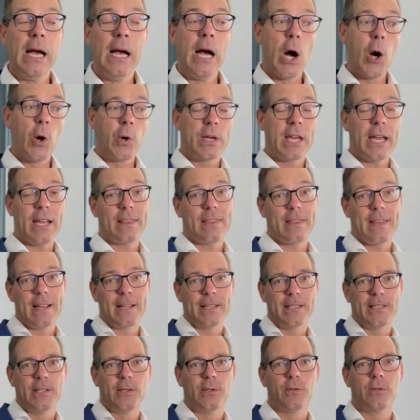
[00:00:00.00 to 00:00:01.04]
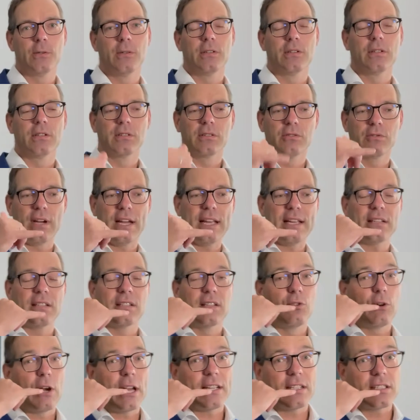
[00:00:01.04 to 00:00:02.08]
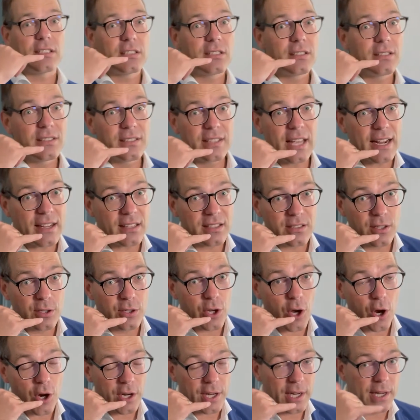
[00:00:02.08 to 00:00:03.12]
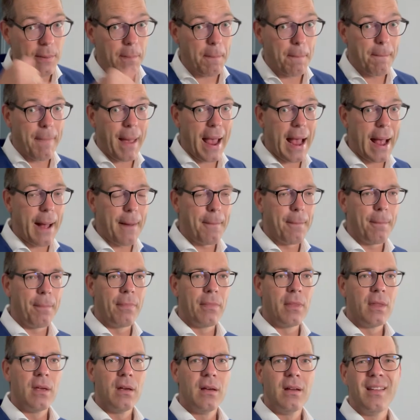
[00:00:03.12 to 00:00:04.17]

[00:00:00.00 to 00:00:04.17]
Okay, thank you. Great. Thanks to talking. Bam.